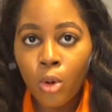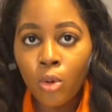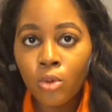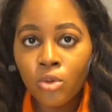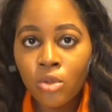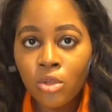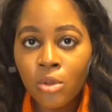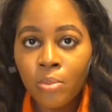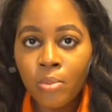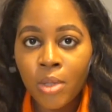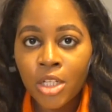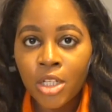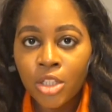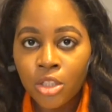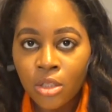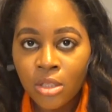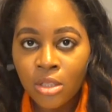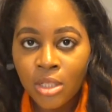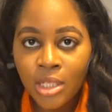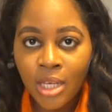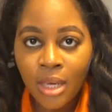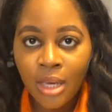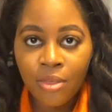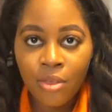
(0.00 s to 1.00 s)
also make sure
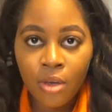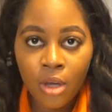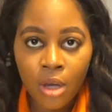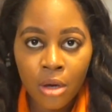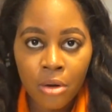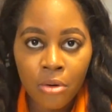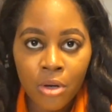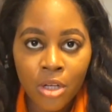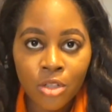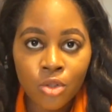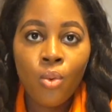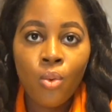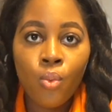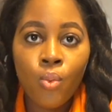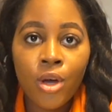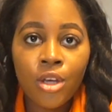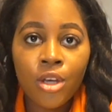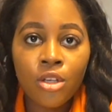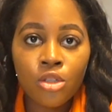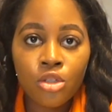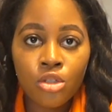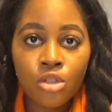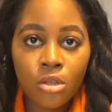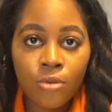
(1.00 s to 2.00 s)
to get the areas
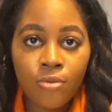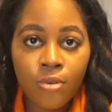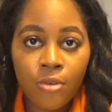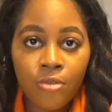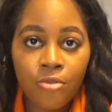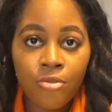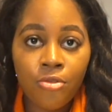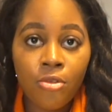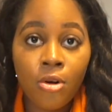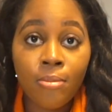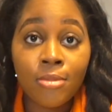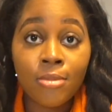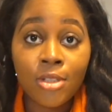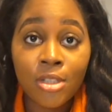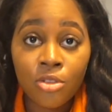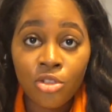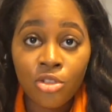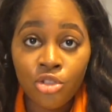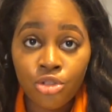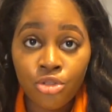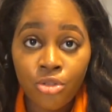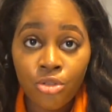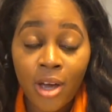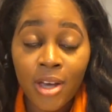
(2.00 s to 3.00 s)
where you suffer from
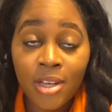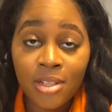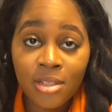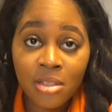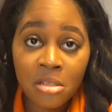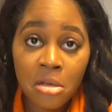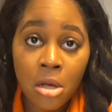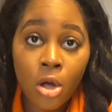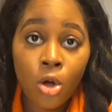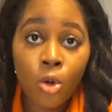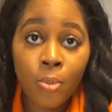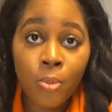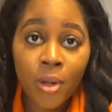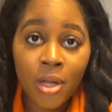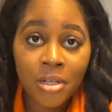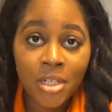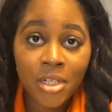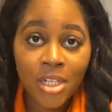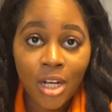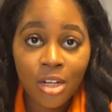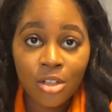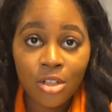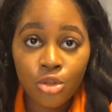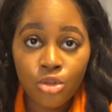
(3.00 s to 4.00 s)
dry scalp
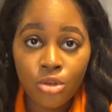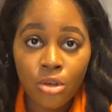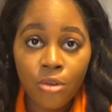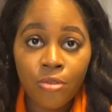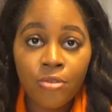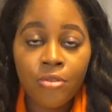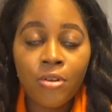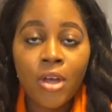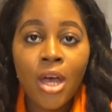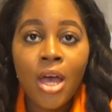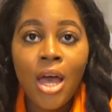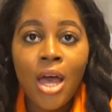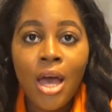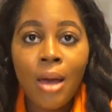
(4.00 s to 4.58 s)
and dandruff.